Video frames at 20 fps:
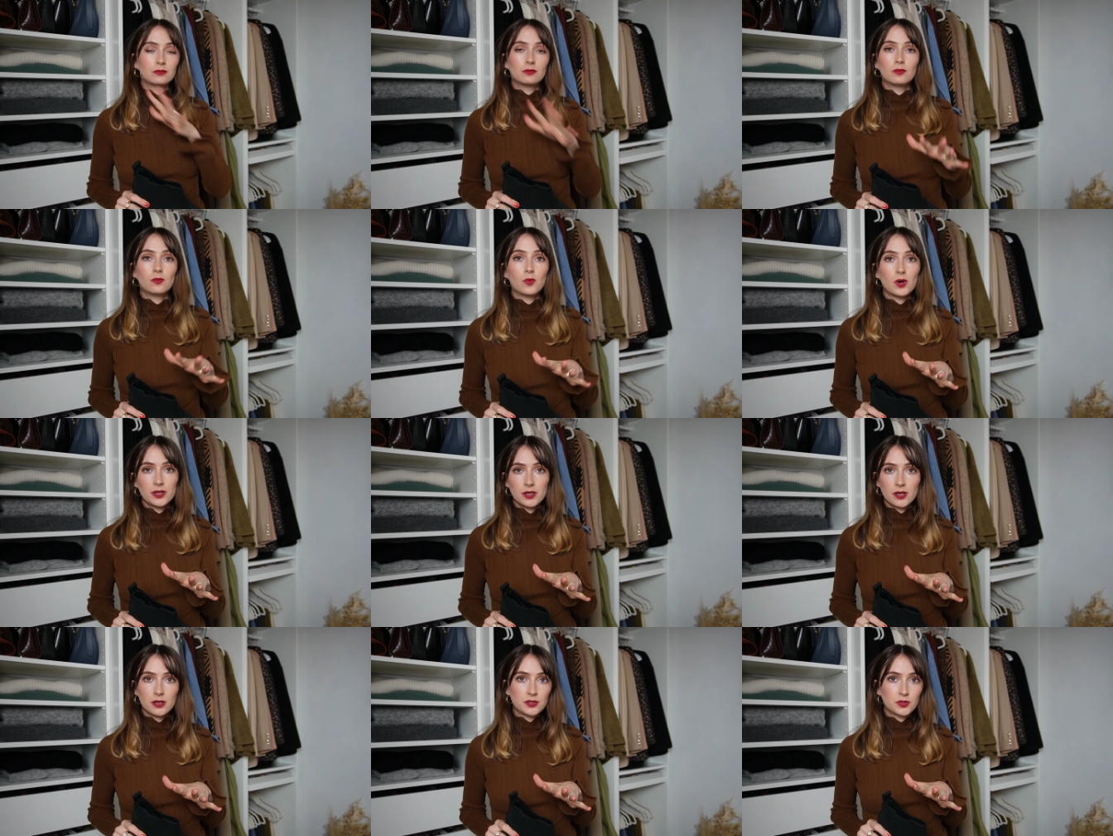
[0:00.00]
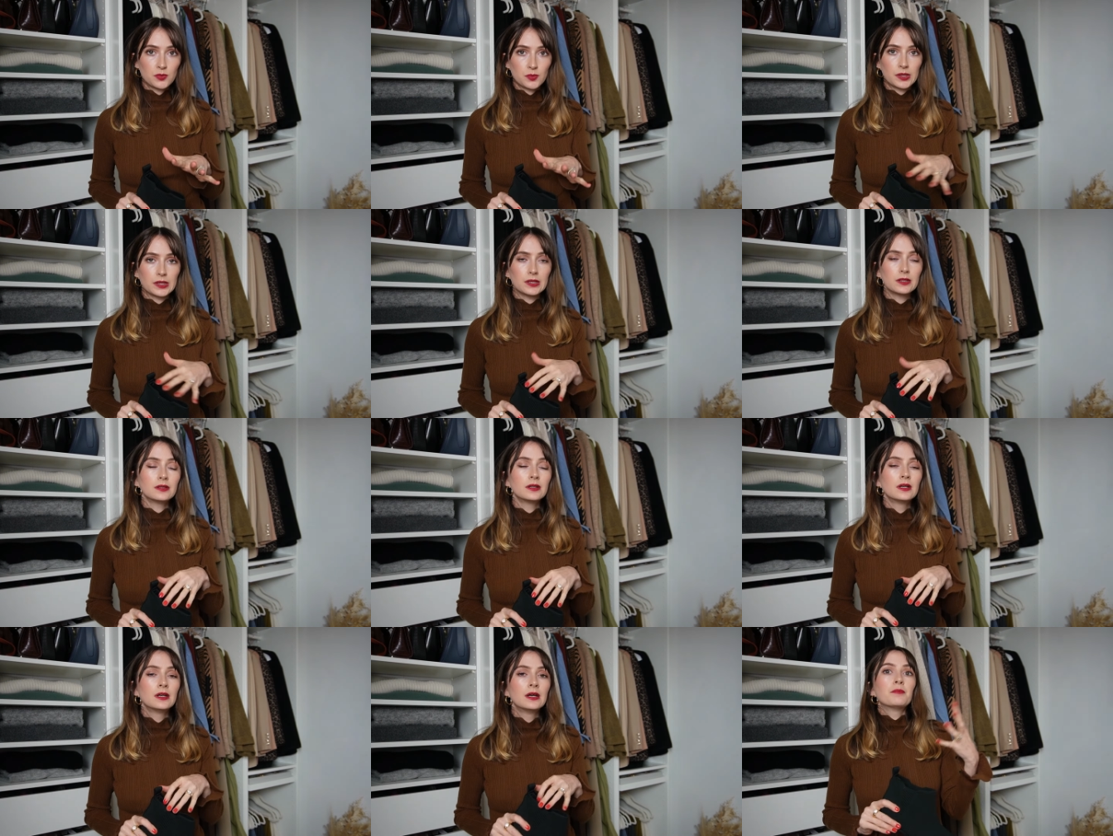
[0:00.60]
what not to
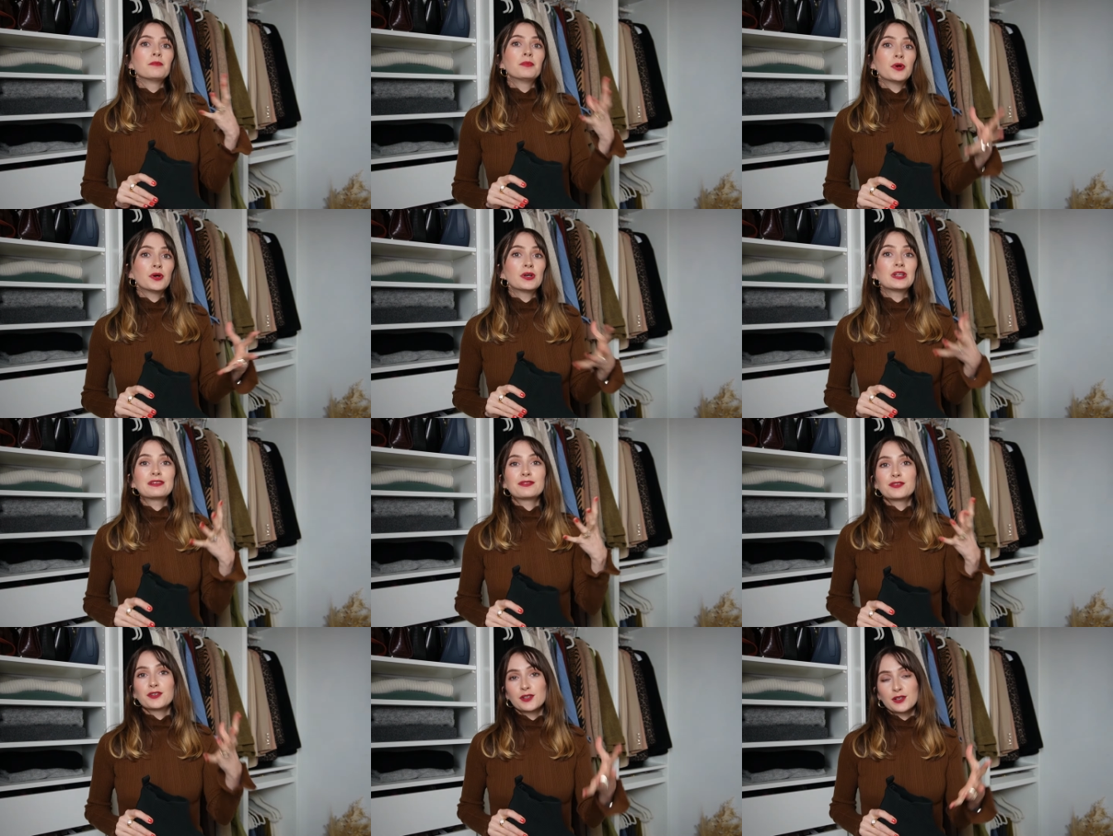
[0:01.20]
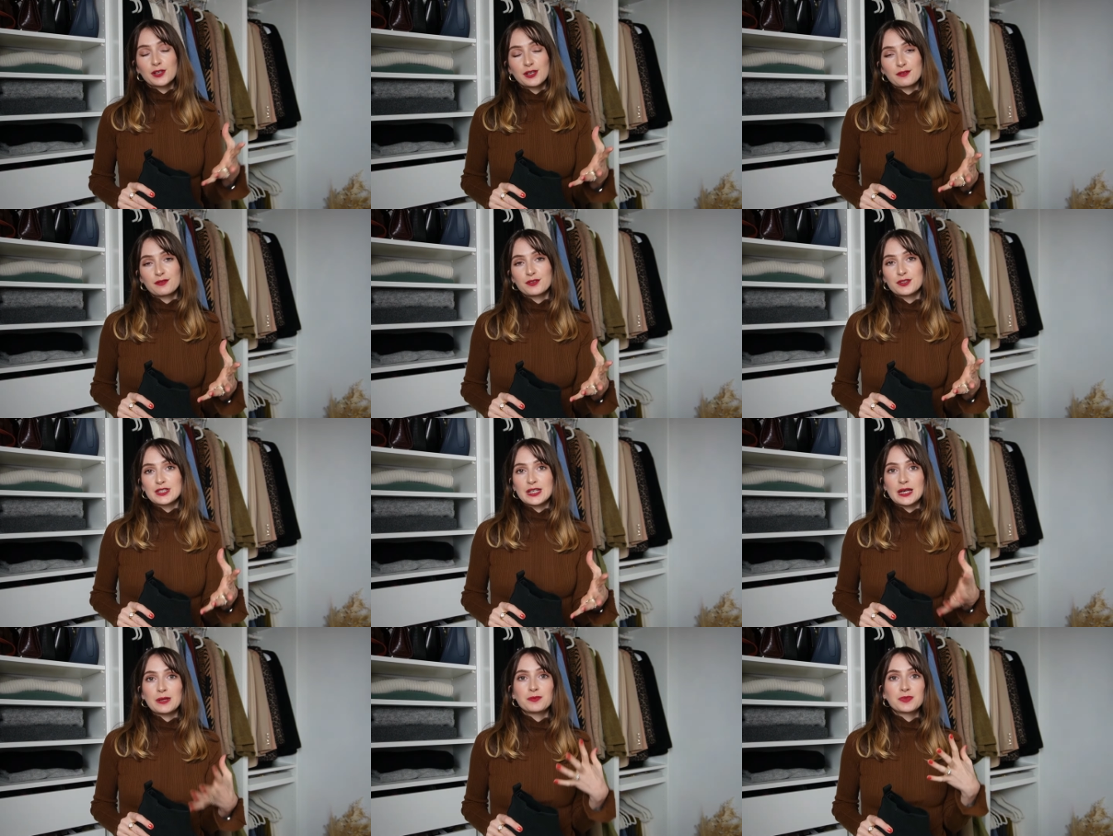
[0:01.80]
wear. But if you're looking for
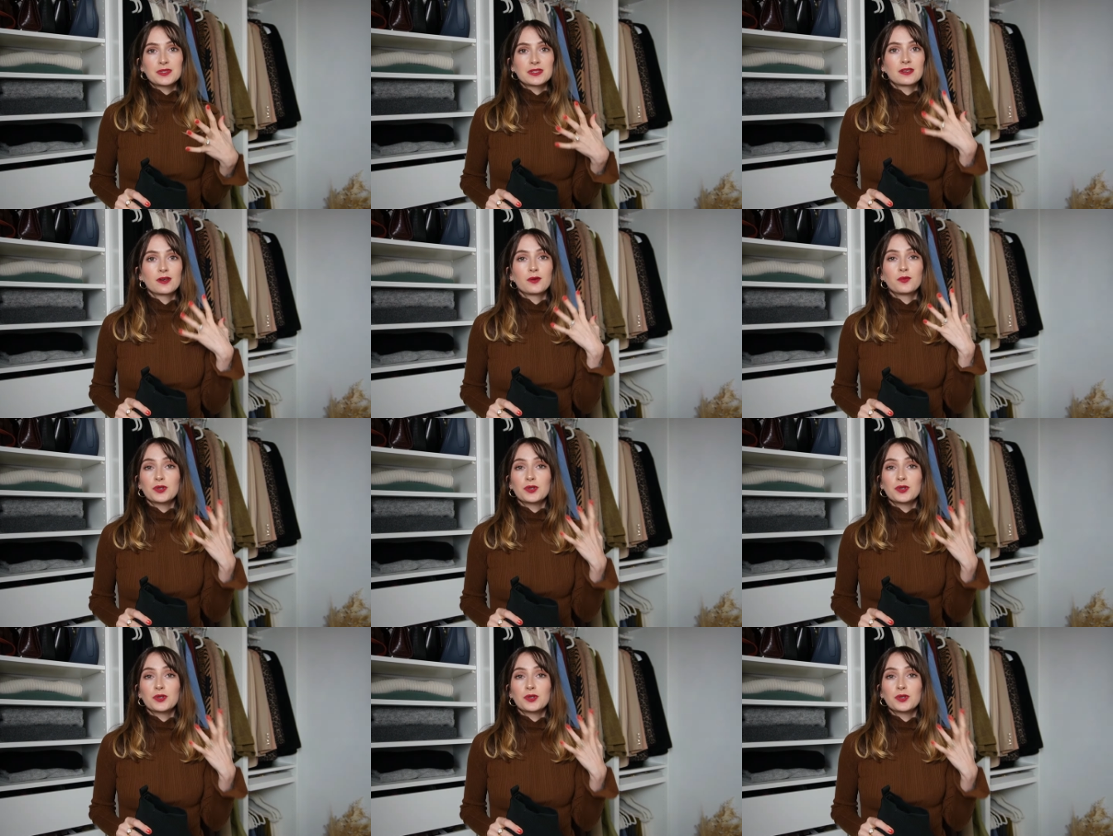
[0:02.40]
tips,